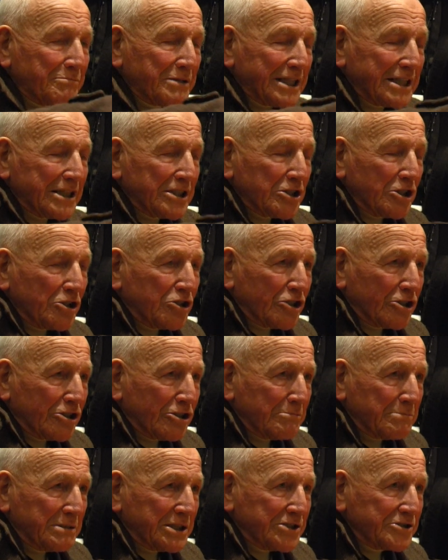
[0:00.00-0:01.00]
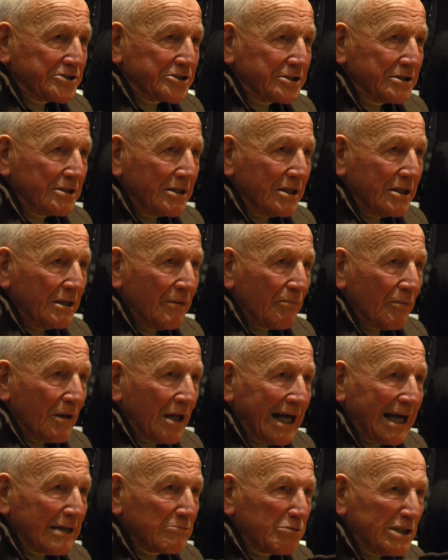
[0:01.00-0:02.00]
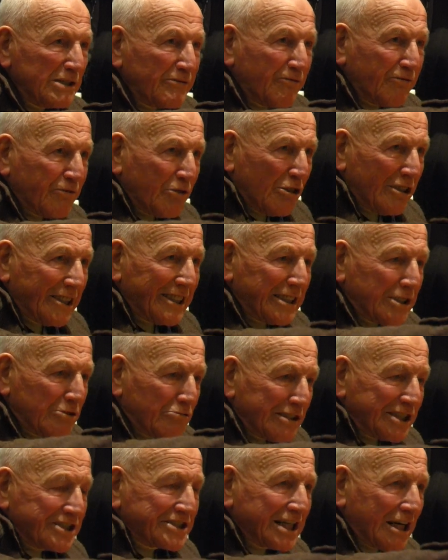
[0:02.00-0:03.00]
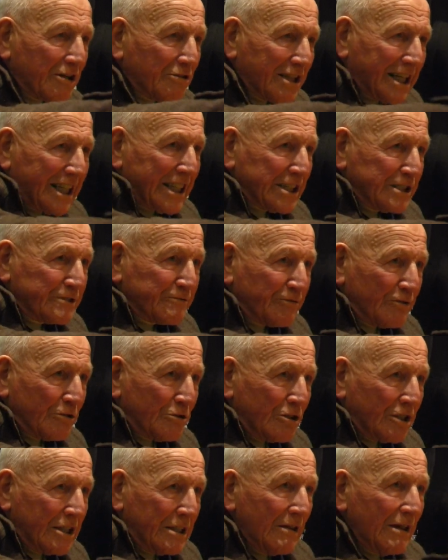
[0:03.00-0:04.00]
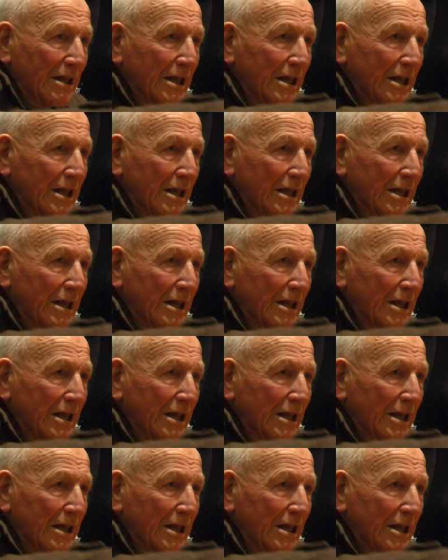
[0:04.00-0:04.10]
thing as the Germans, and we fought and risked our lives for.